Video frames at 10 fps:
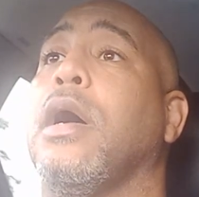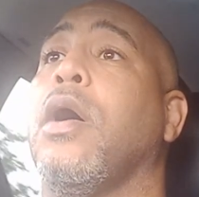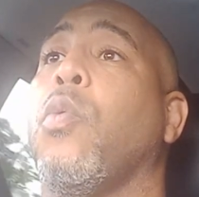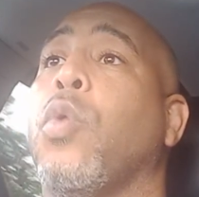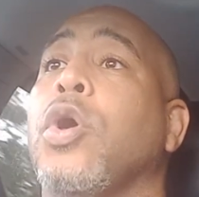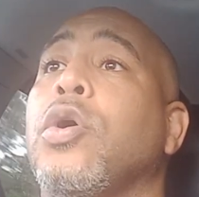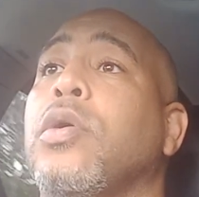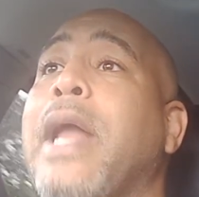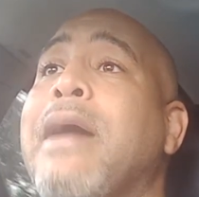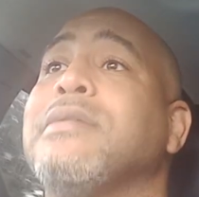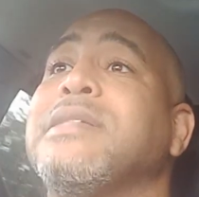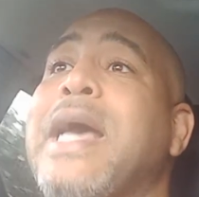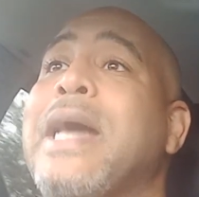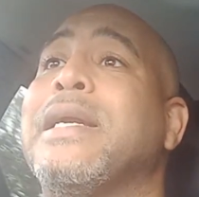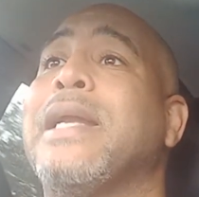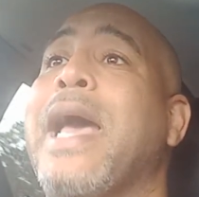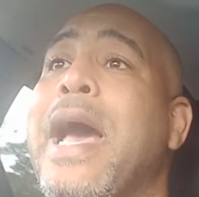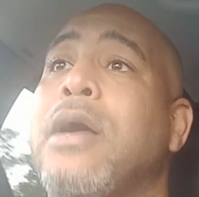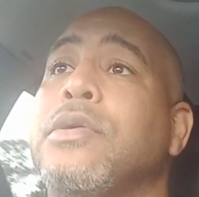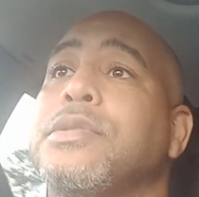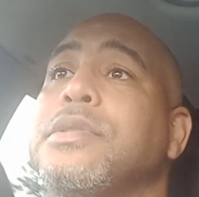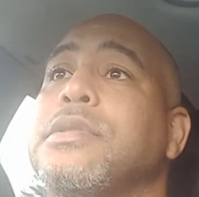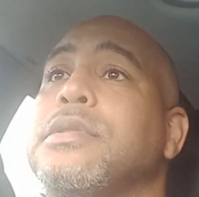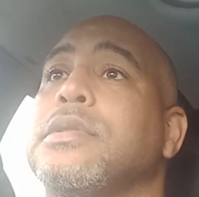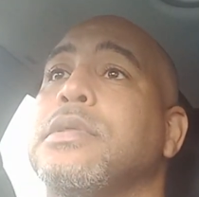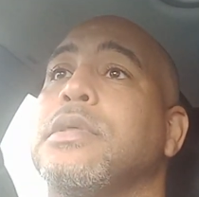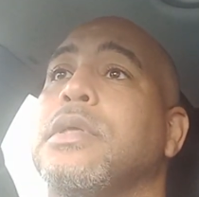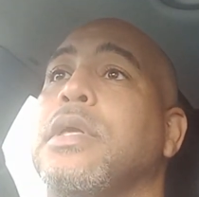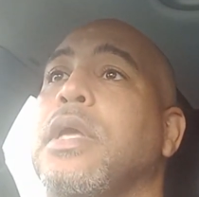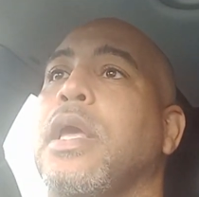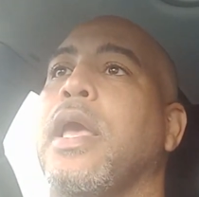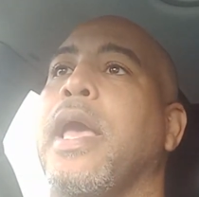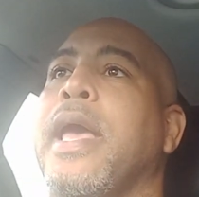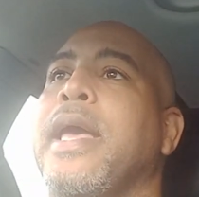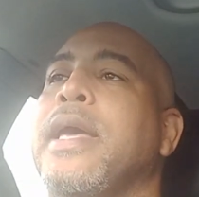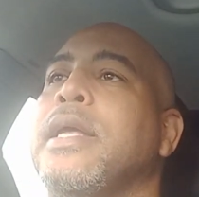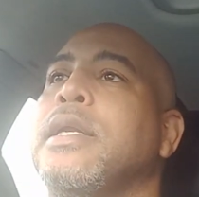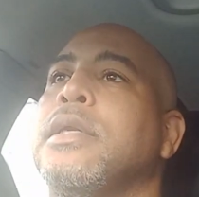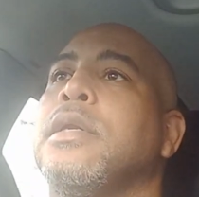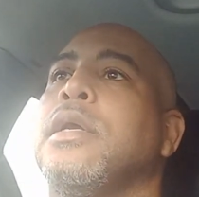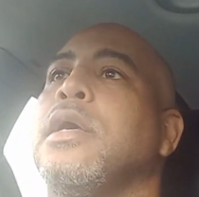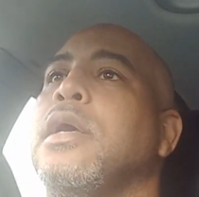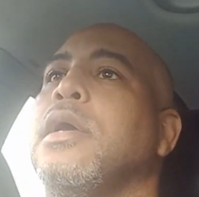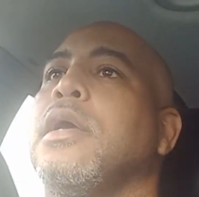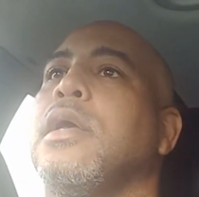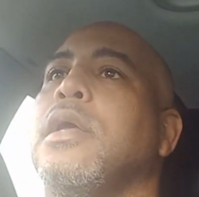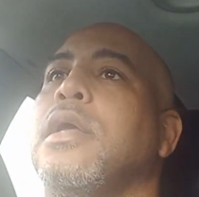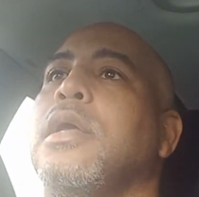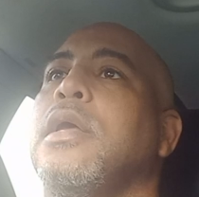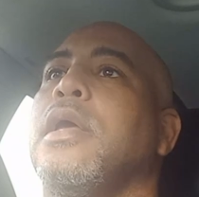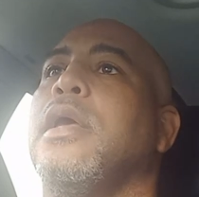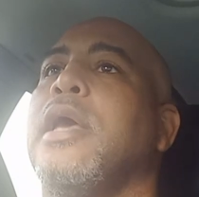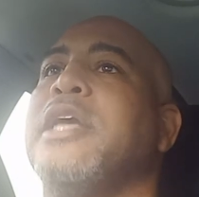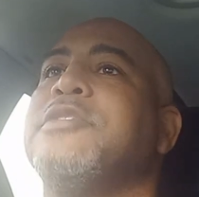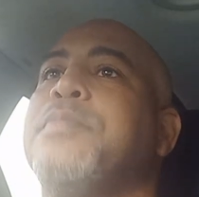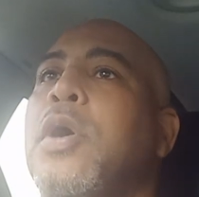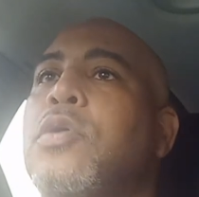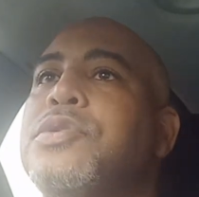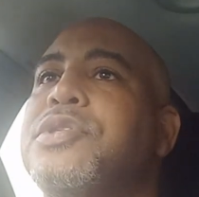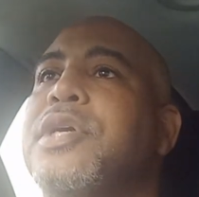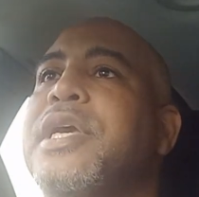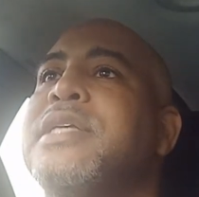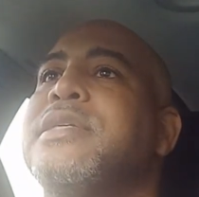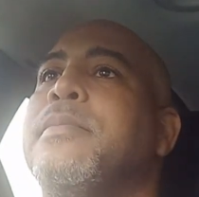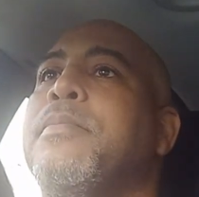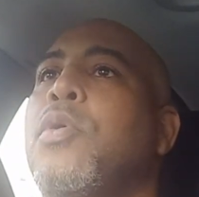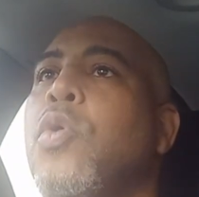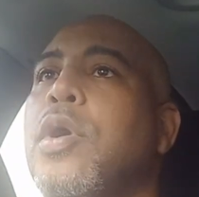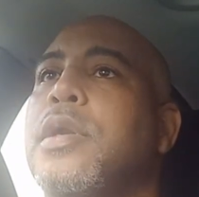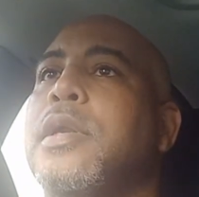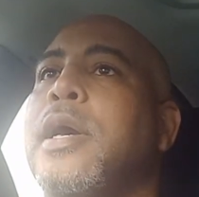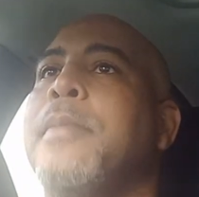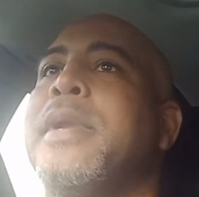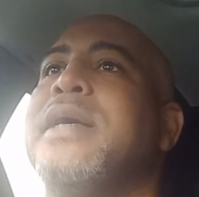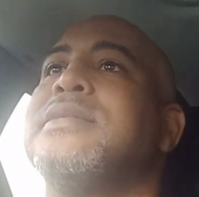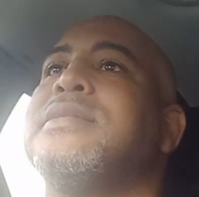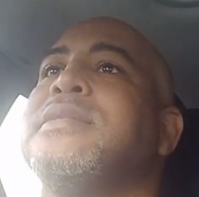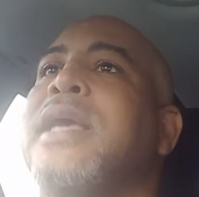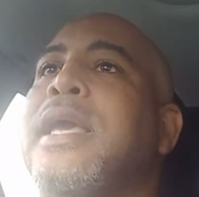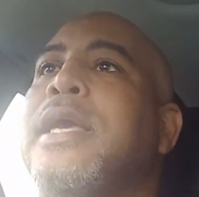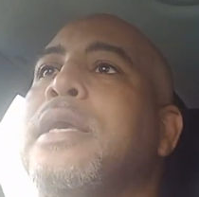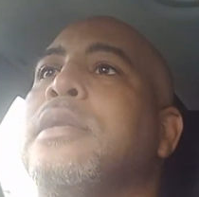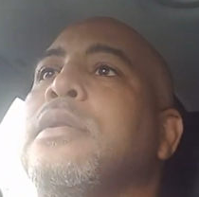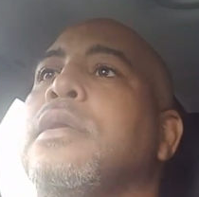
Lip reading: a world outside of the house. And exposure is important. I'm not saying